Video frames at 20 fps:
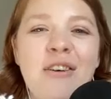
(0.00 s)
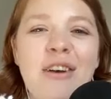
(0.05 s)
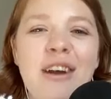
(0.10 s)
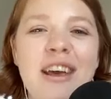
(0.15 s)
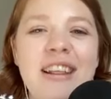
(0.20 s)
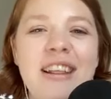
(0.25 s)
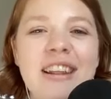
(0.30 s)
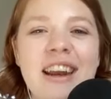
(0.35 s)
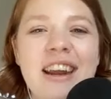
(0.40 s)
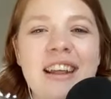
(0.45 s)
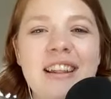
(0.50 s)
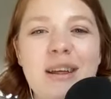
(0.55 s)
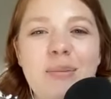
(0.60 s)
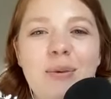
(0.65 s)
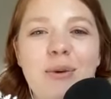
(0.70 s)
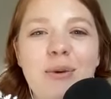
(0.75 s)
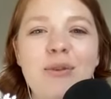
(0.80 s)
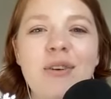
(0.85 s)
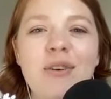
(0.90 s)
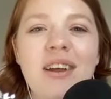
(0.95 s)
very clinically
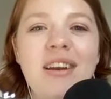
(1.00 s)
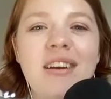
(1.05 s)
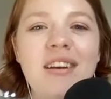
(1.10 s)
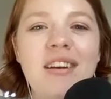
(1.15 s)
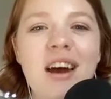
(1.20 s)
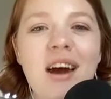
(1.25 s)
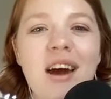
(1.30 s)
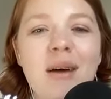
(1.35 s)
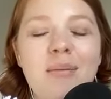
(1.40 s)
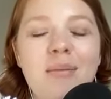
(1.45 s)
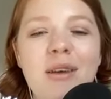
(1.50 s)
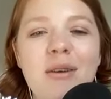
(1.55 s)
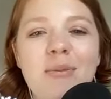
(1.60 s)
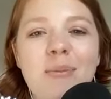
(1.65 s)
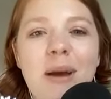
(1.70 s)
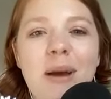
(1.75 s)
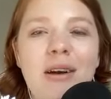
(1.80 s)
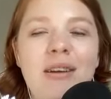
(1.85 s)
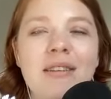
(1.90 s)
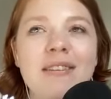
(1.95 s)
proven um,
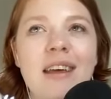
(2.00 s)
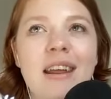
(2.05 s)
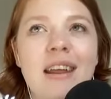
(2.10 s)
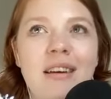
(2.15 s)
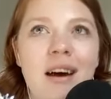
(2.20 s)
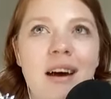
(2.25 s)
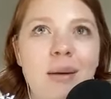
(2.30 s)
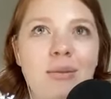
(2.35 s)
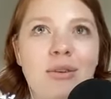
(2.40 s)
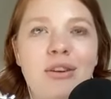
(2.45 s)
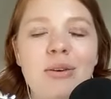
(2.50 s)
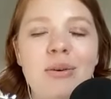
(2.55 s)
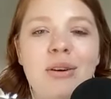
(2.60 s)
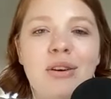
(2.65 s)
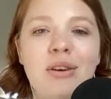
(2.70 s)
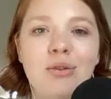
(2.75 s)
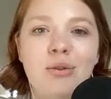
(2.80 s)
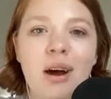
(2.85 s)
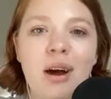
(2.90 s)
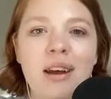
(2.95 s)
that parents can come to
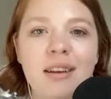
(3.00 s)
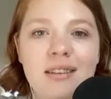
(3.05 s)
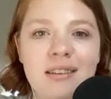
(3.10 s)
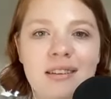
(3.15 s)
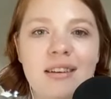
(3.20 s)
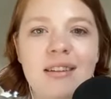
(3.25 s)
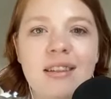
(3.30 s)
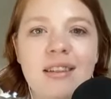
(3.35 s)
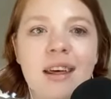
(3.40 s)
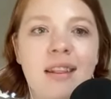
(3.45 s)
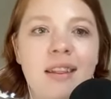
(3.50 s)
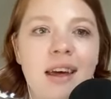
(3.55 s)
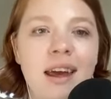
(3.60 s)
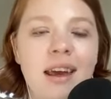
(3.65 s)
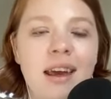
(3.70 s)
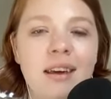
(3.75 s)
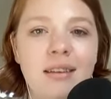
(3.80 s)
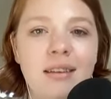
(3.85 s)
and trust that like